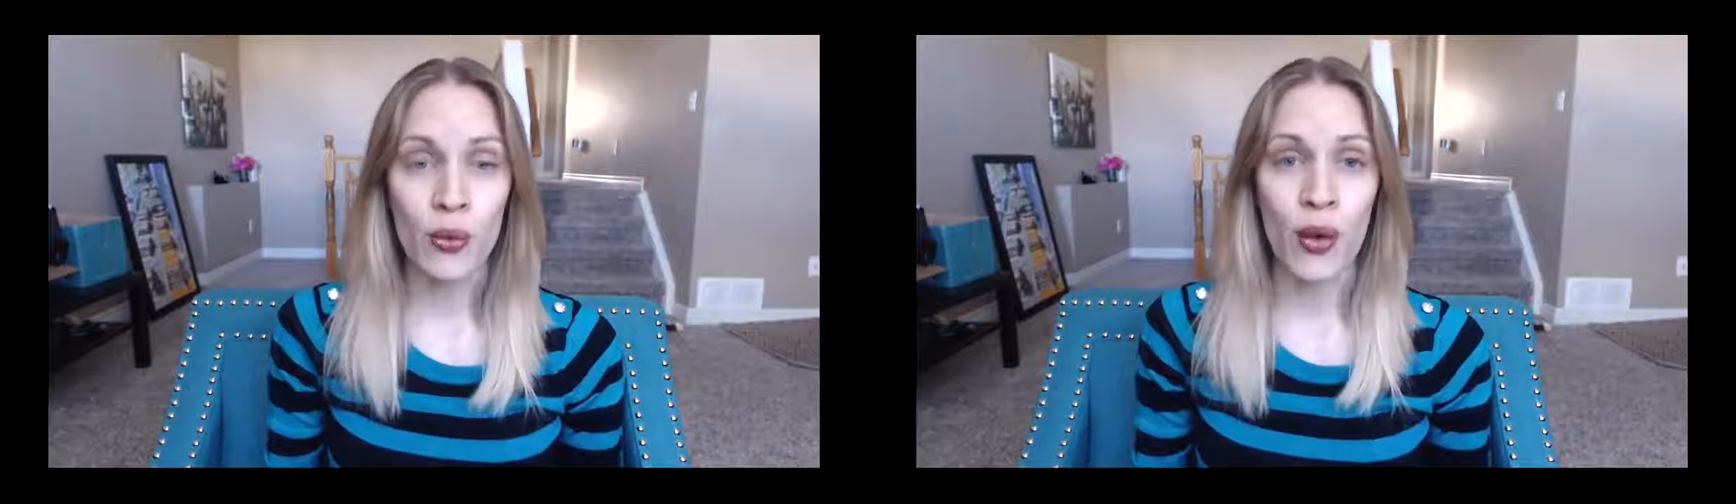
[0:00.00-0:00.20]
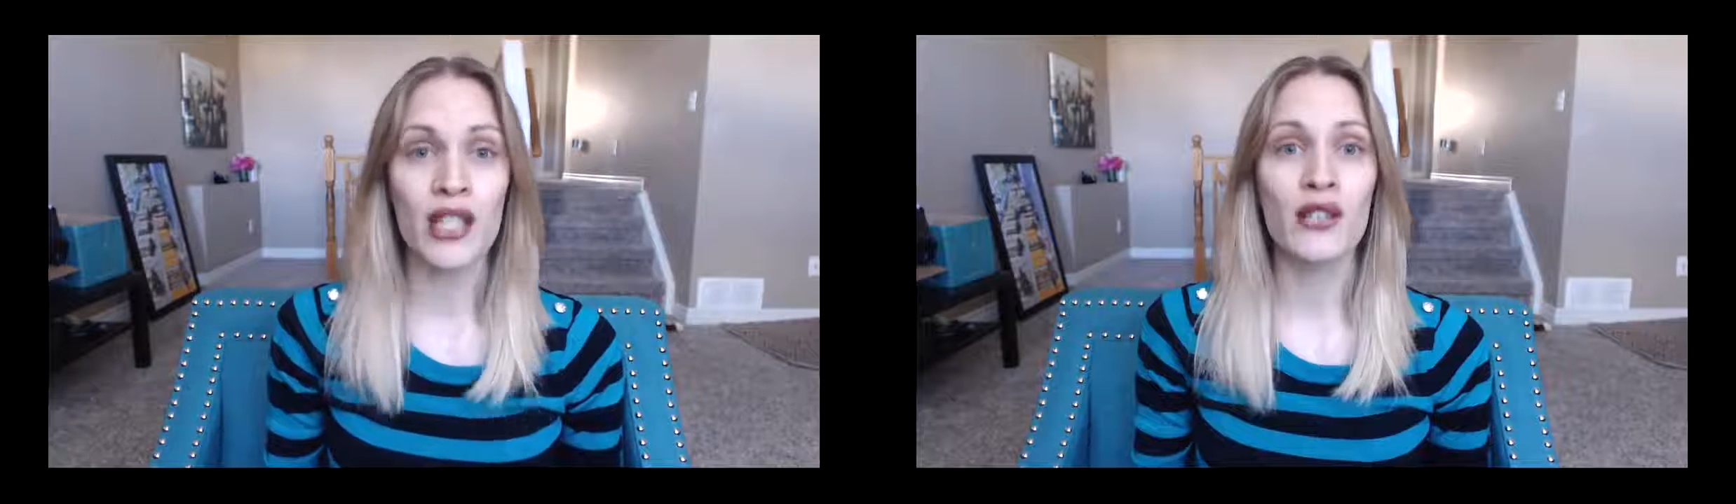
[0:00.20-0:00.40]

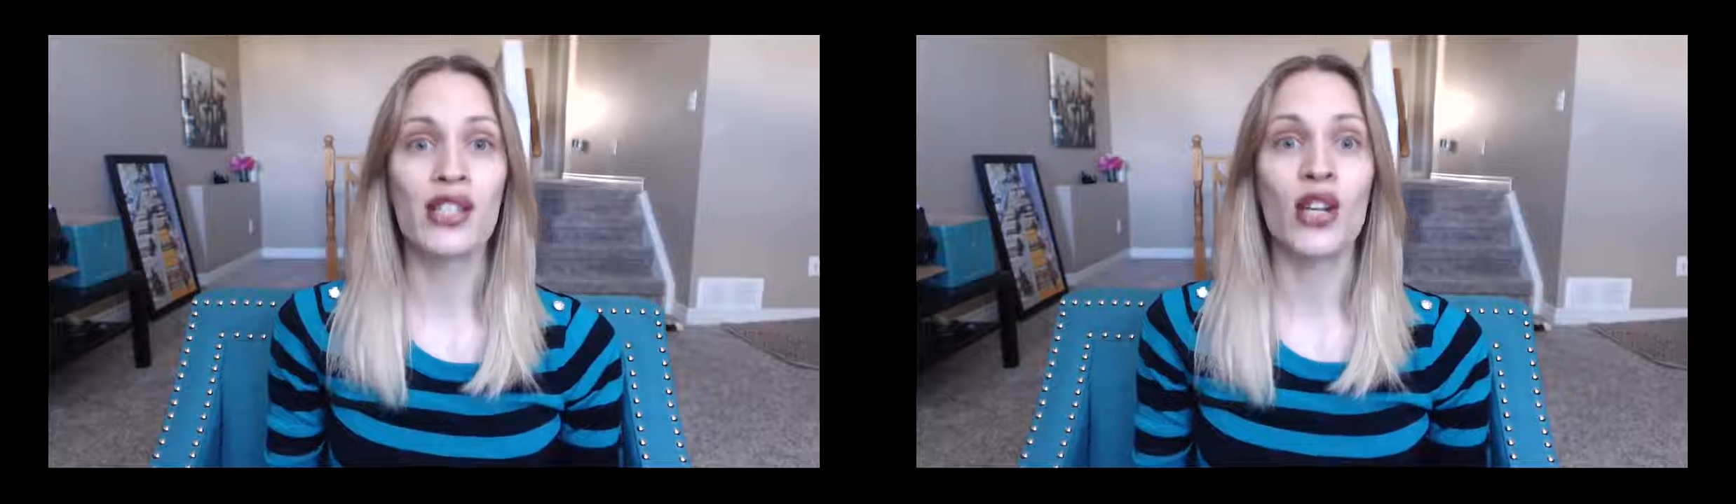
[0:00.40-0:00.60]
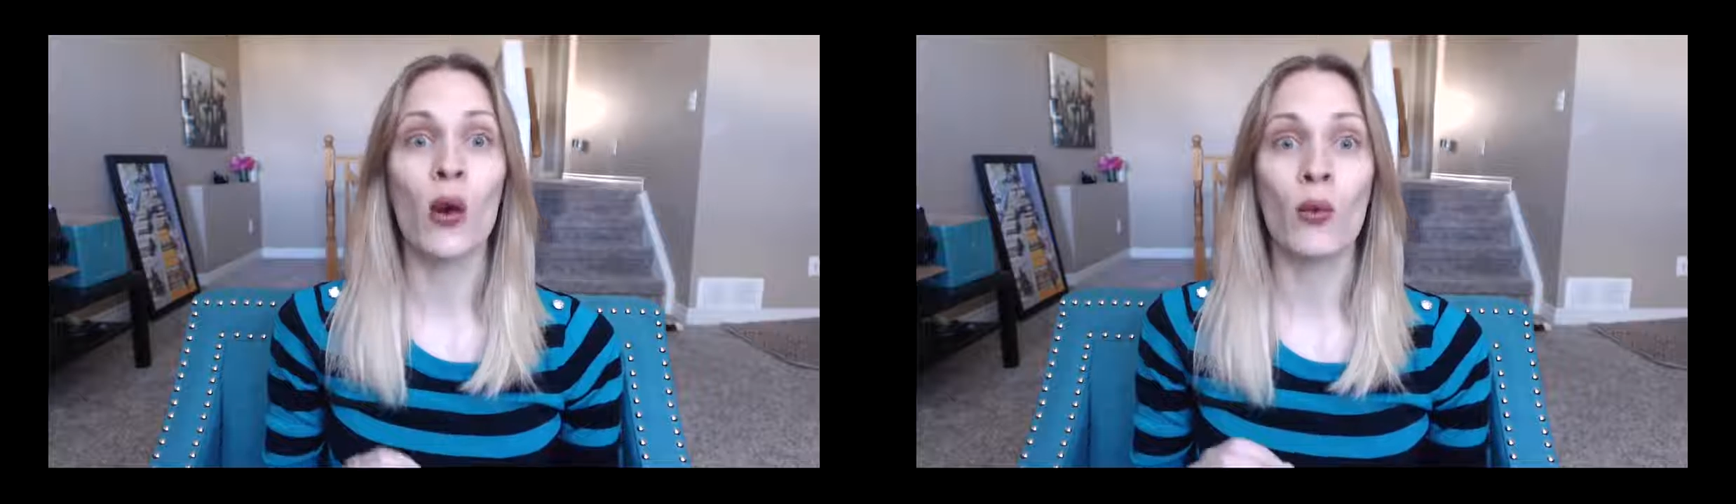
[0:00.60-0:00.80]
when you
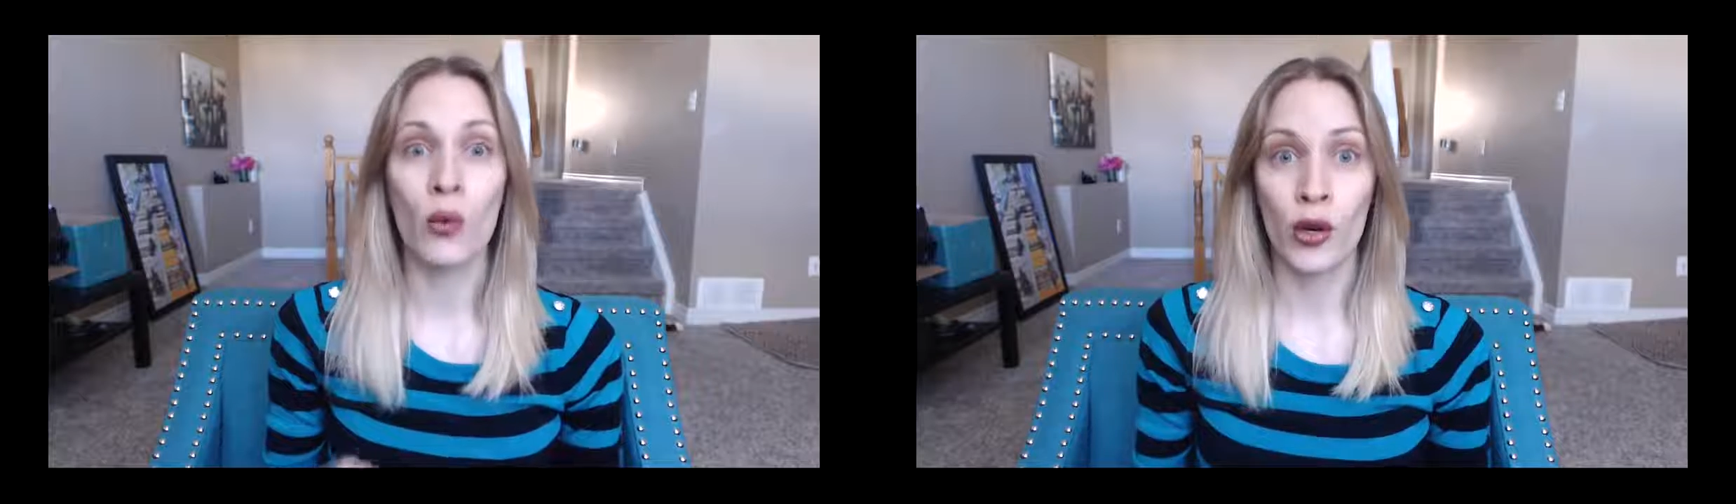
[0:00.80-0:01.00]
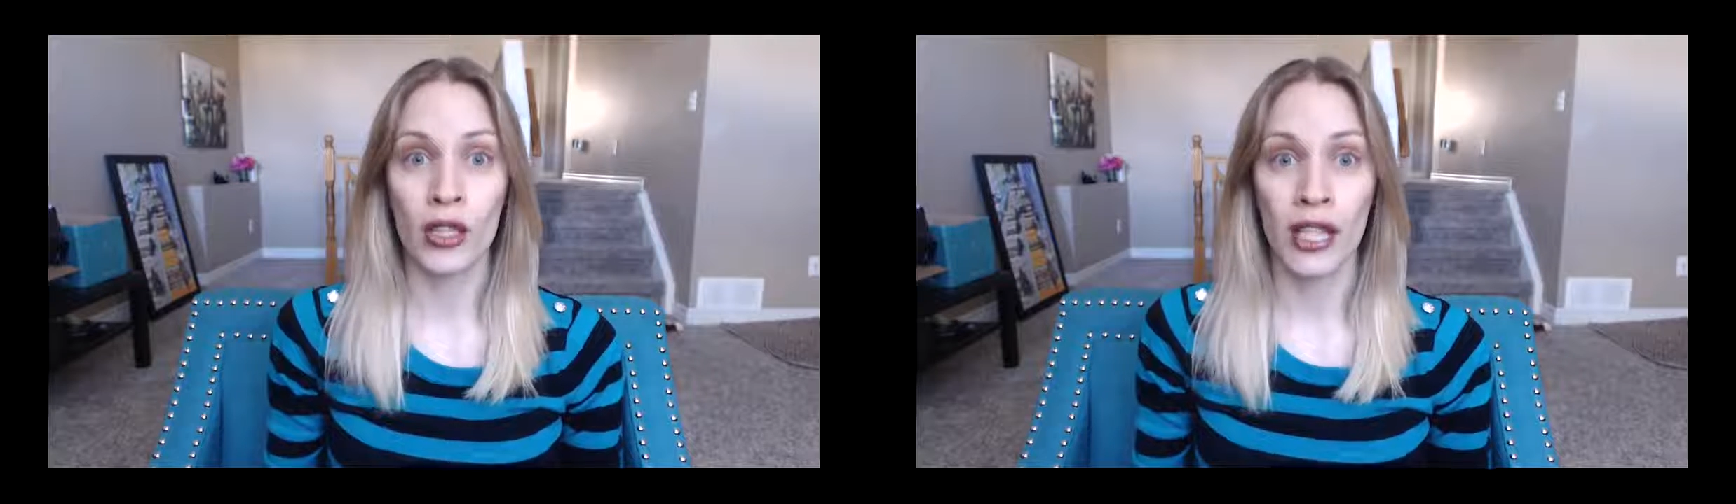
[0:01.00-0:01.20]

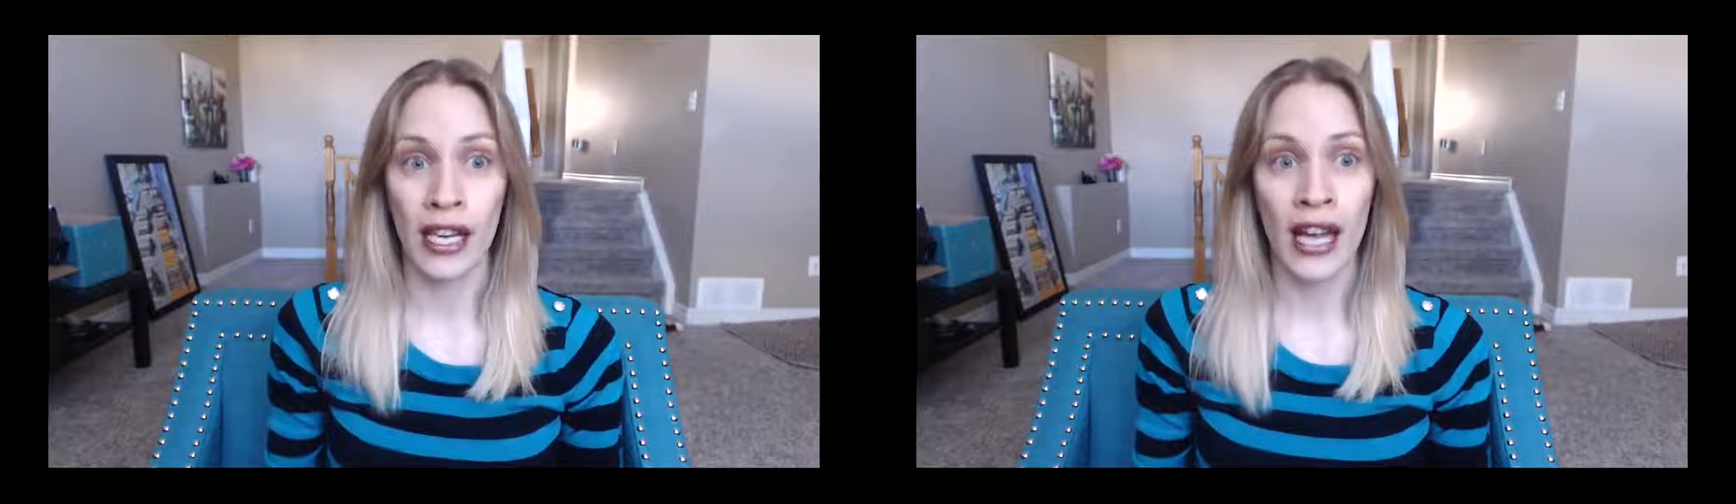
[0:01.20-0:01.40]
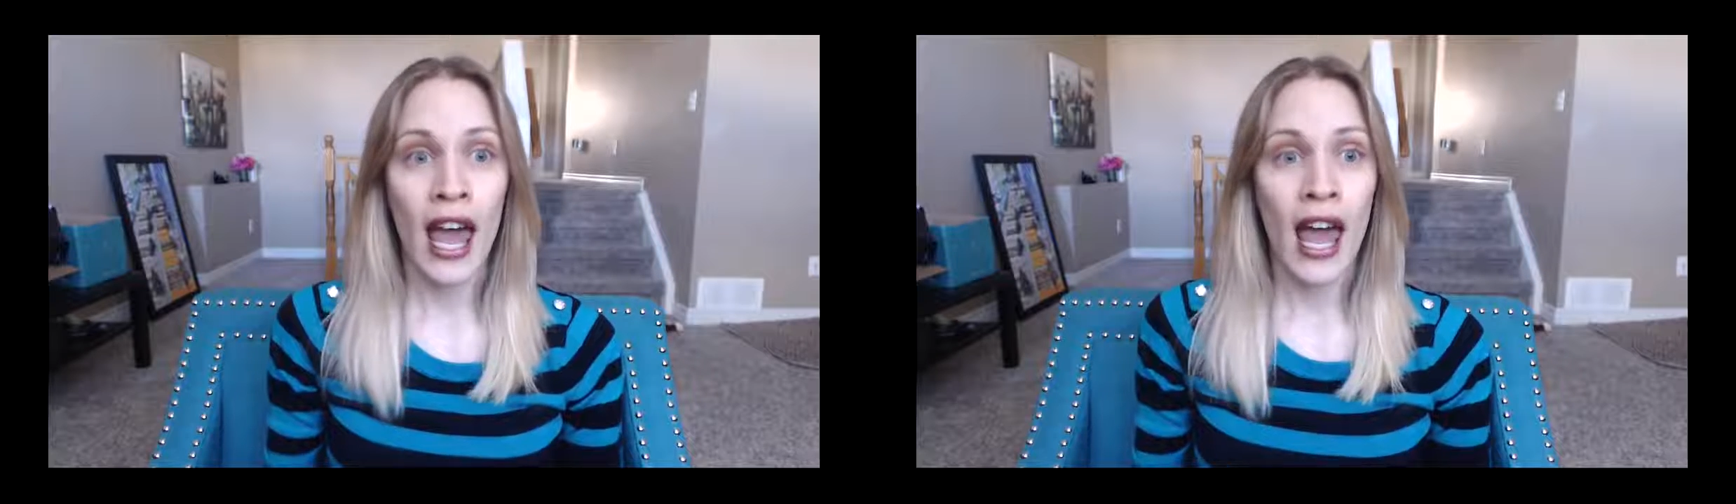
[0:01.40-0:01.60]
start working.